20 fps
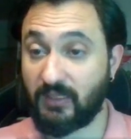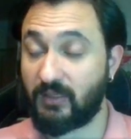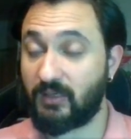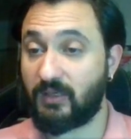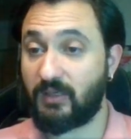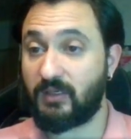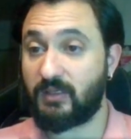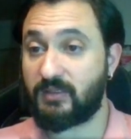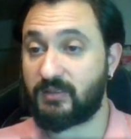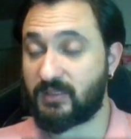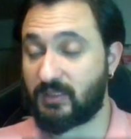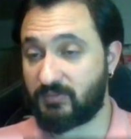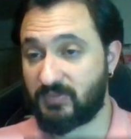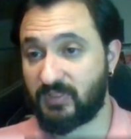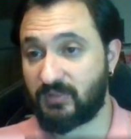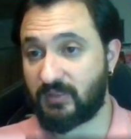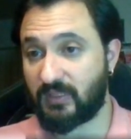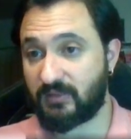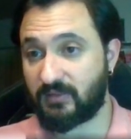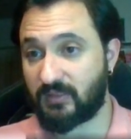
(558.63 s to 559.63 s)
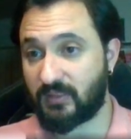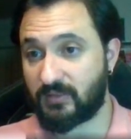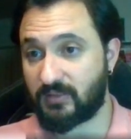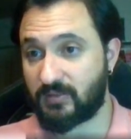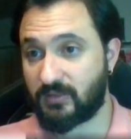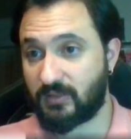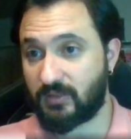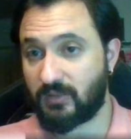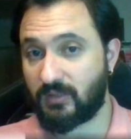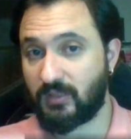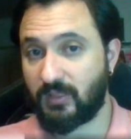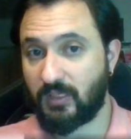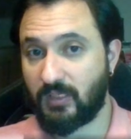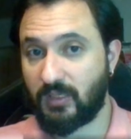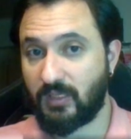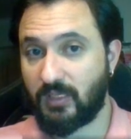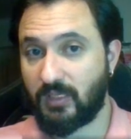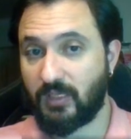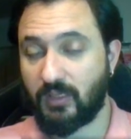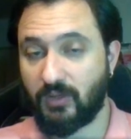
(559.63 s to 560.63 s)
something like that.
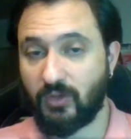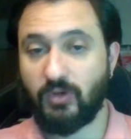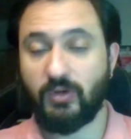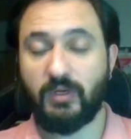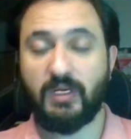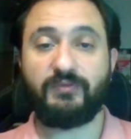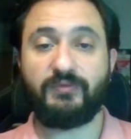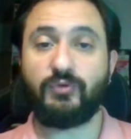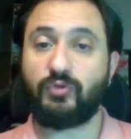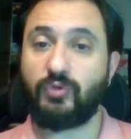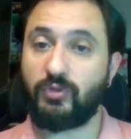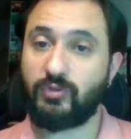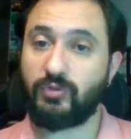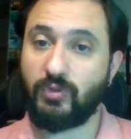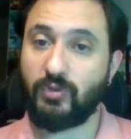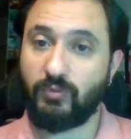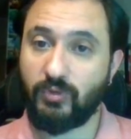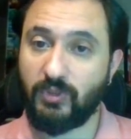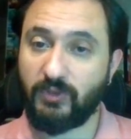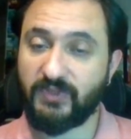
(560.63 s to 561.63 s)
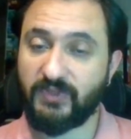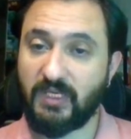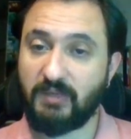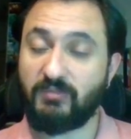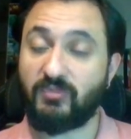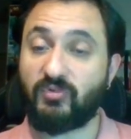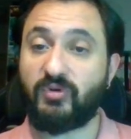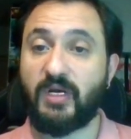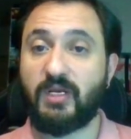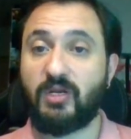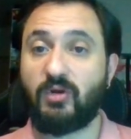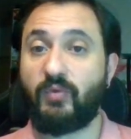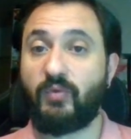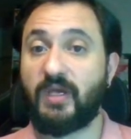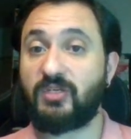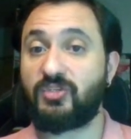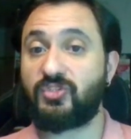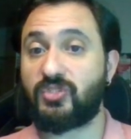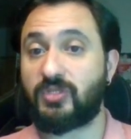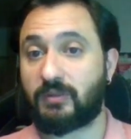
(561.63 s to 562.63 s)
Or if you don't know all of them, renovation.
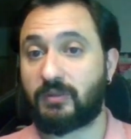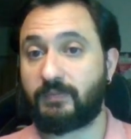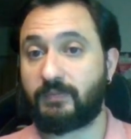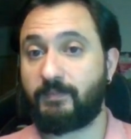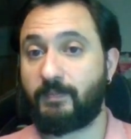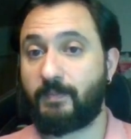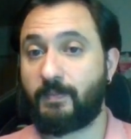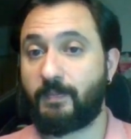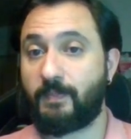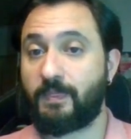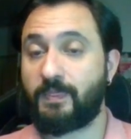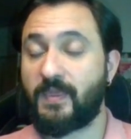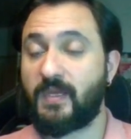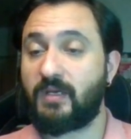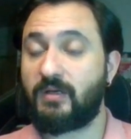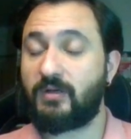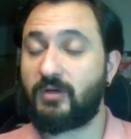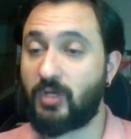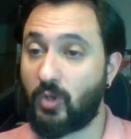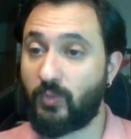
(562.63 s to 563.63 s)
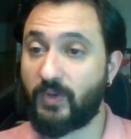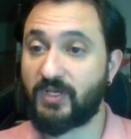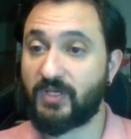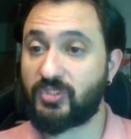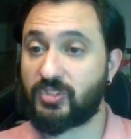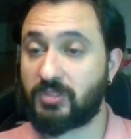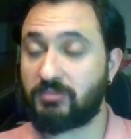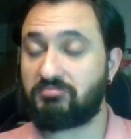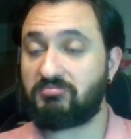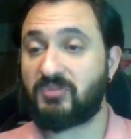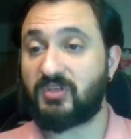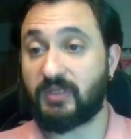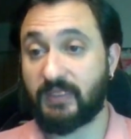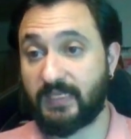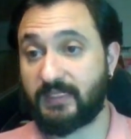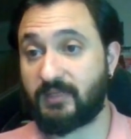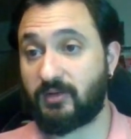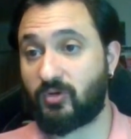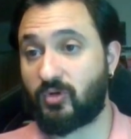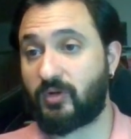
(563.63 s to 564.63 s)
Renovation,
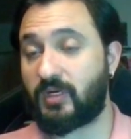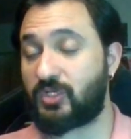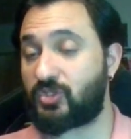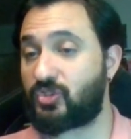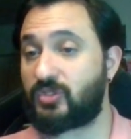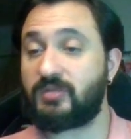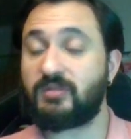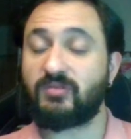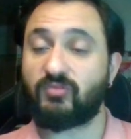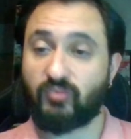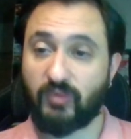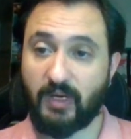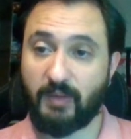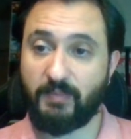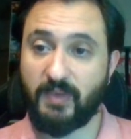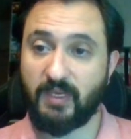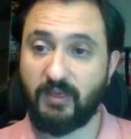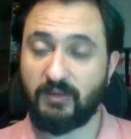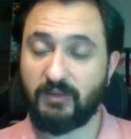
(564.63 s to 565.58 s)
redecoration, rebuild,